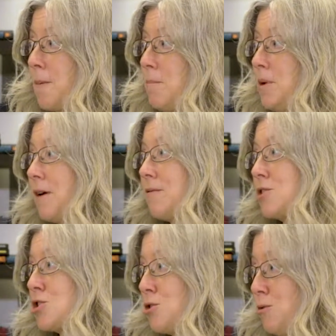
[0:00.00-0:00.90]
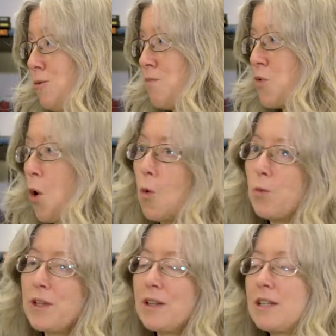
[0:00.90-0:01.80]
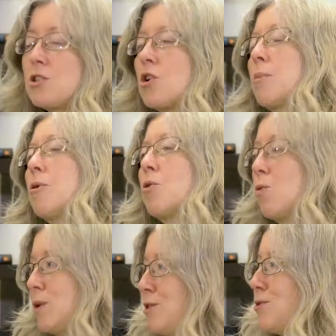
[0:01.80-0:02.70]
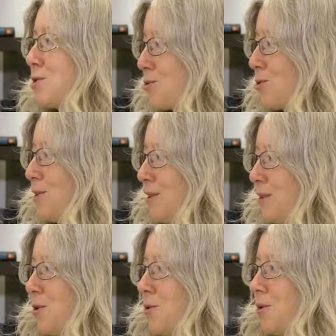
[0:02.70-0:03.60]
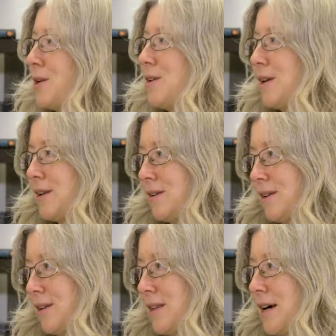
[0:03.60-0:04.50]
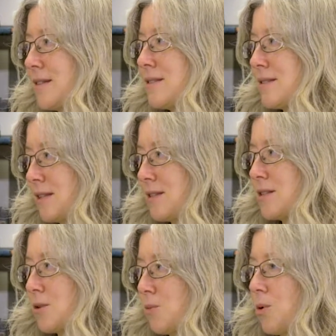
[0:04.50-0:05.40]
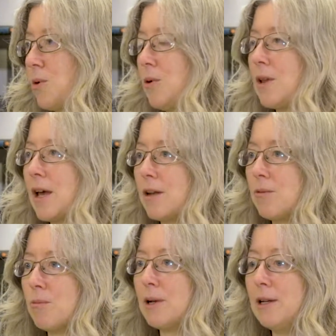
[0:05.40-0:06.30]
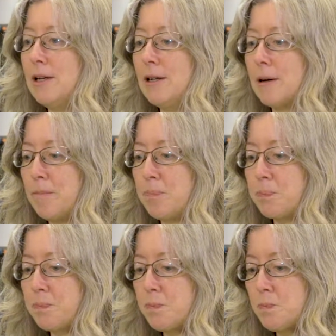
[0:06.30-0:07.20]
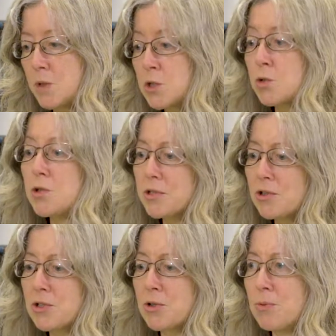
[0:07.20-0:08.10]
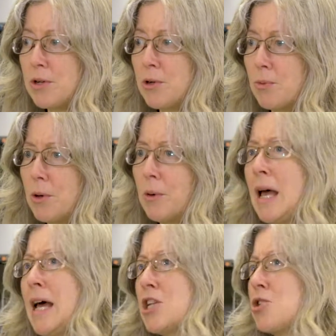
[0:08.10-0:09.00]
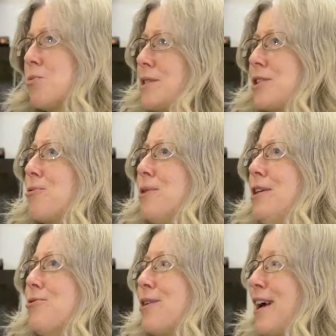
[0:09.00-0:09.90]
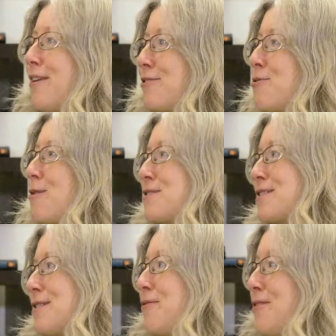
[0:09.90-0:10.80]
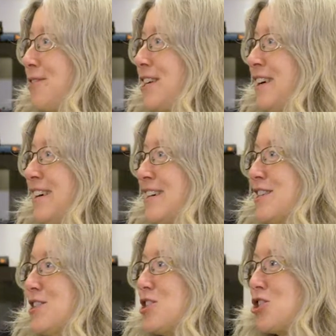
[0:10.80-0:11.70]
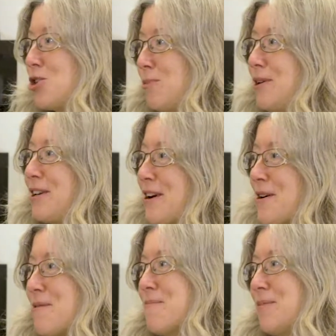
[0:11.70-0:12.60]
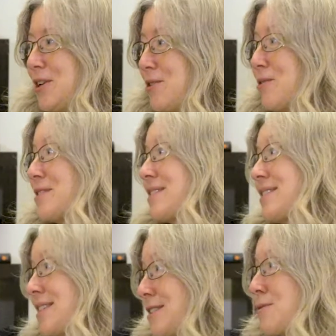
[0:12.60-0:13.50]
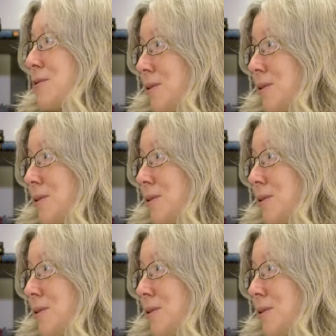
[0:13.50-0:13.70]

be able to own like they talk about owning your story, you know, and in that sense of the word, and really so you start to wonder, well, to what degree do I have to have suffered to become you know, successful?